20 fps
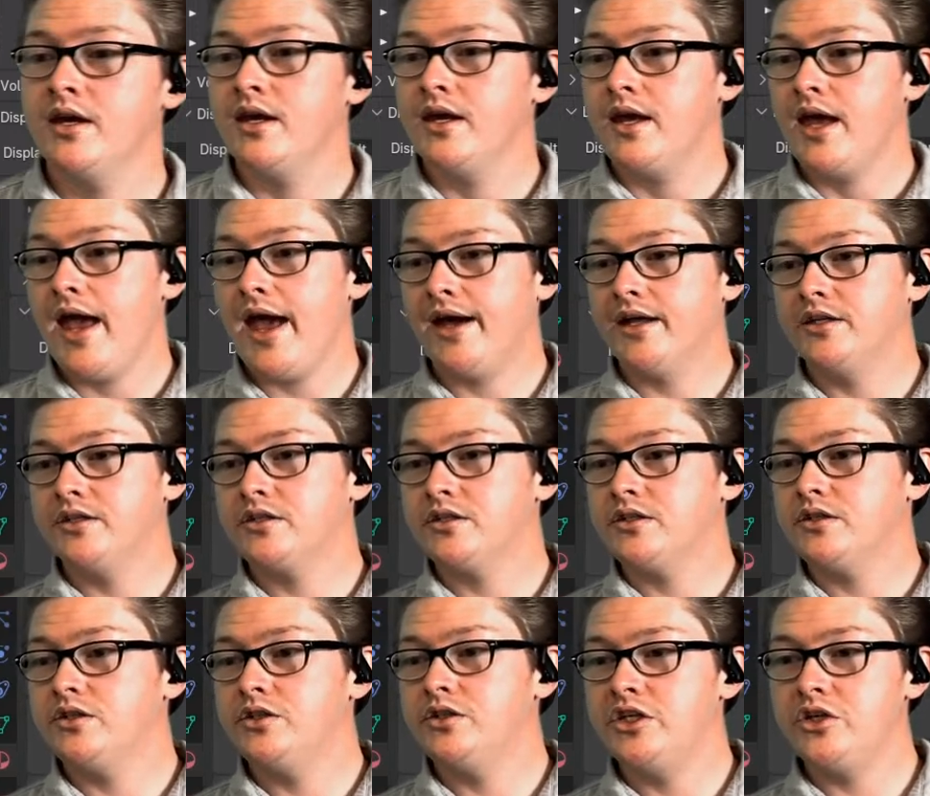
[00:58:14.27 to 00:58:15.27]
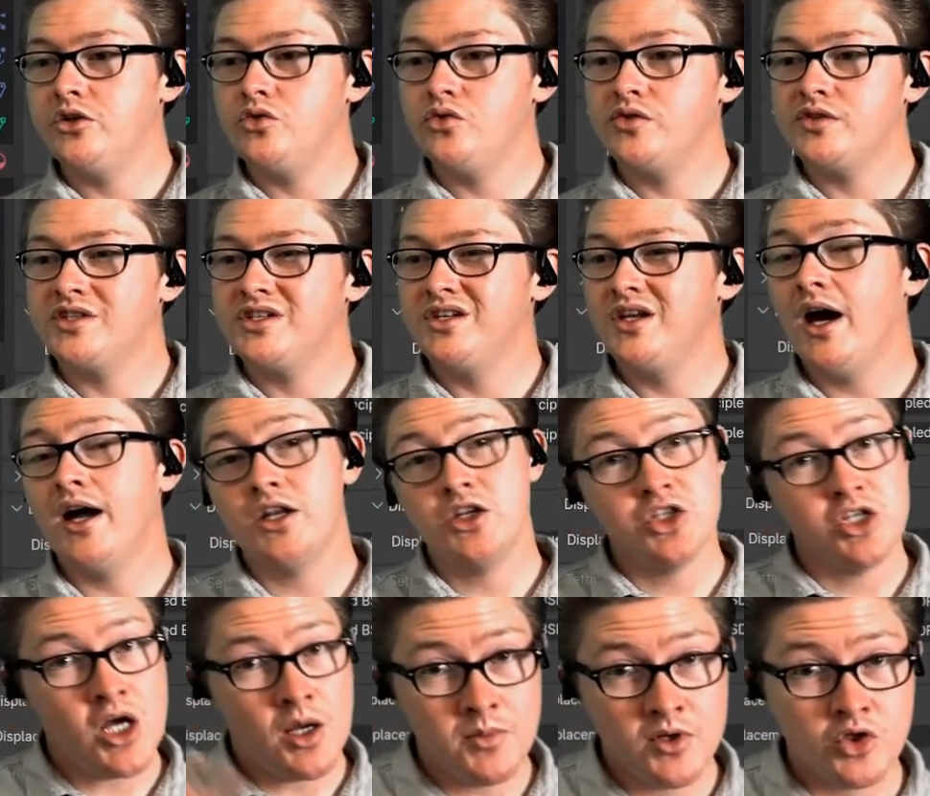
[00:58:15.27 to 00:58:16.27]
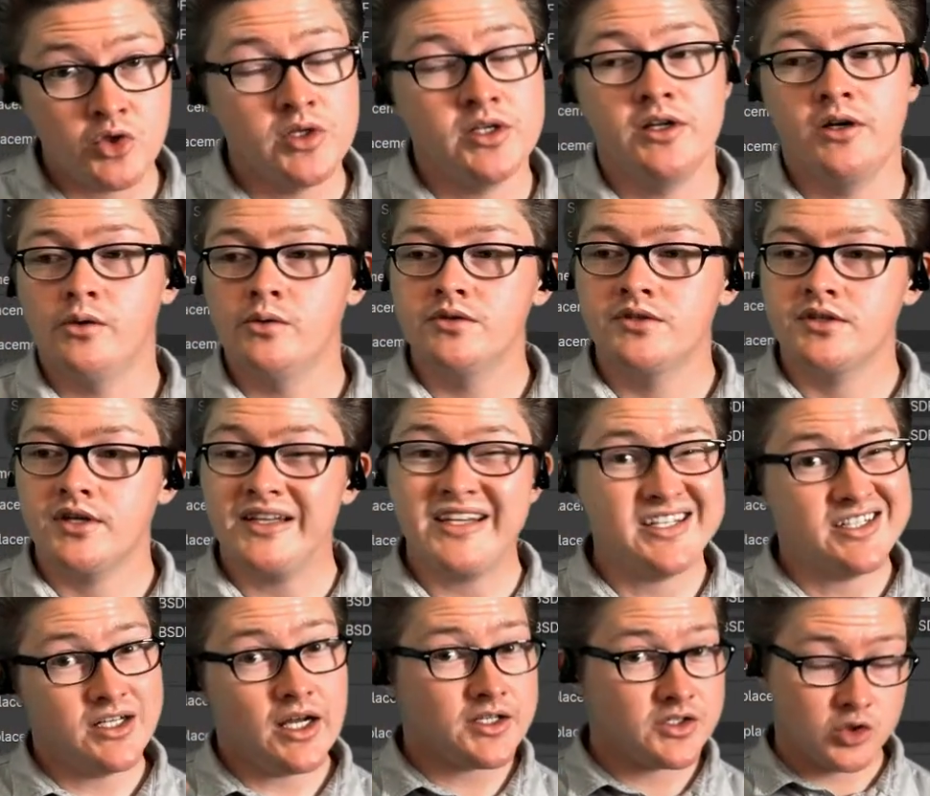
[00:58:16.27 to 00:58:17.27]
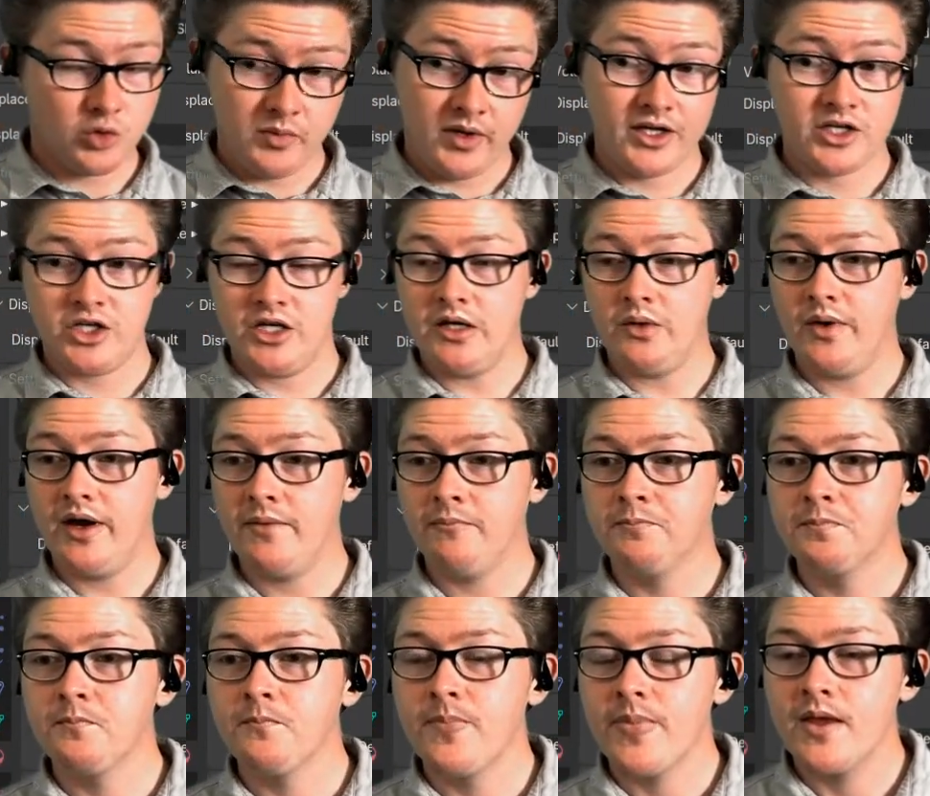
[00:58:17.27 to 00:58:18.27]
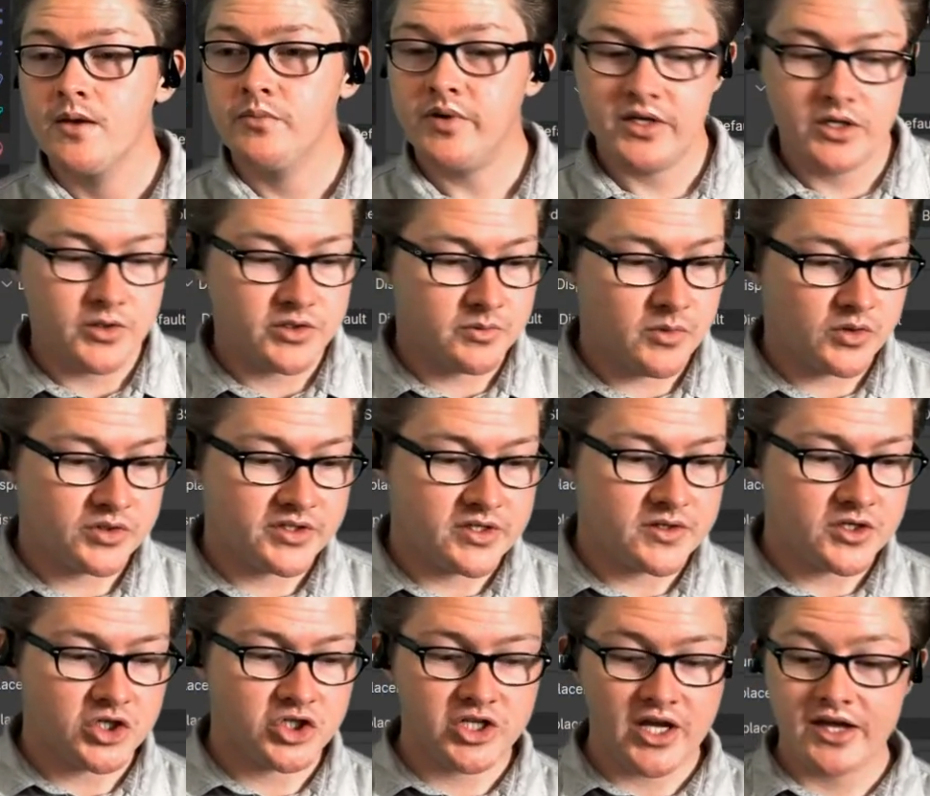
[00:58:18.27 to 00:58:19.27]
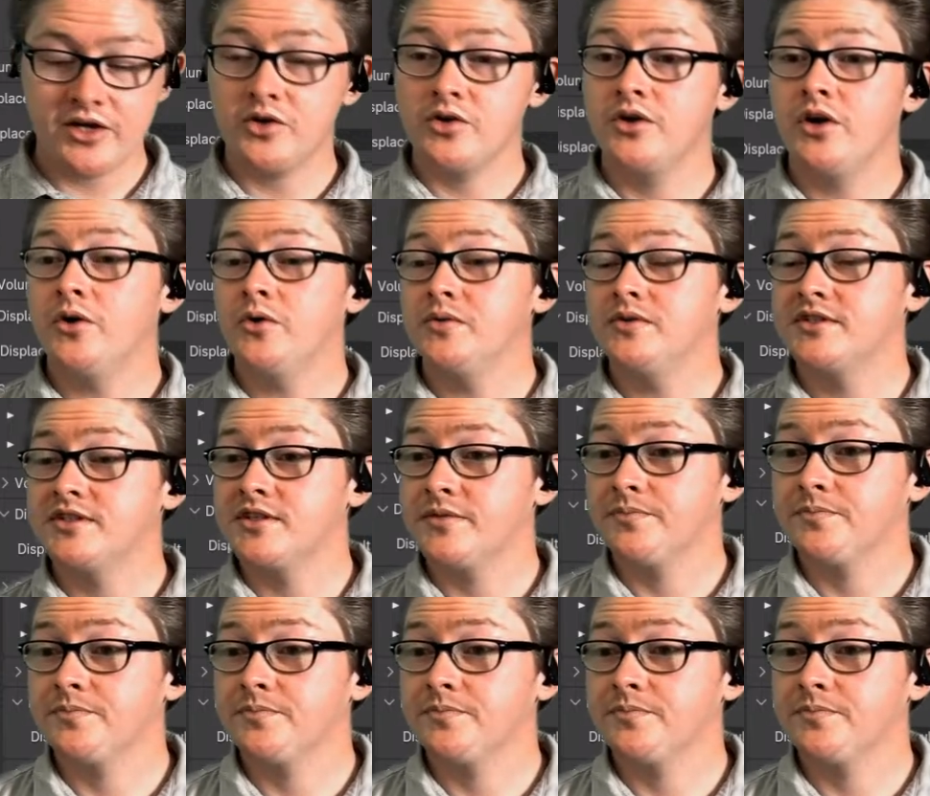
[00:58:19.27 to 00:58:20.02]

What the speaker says: and use not geometry nodes, at least not so much anyway, but use mostly the shader nodes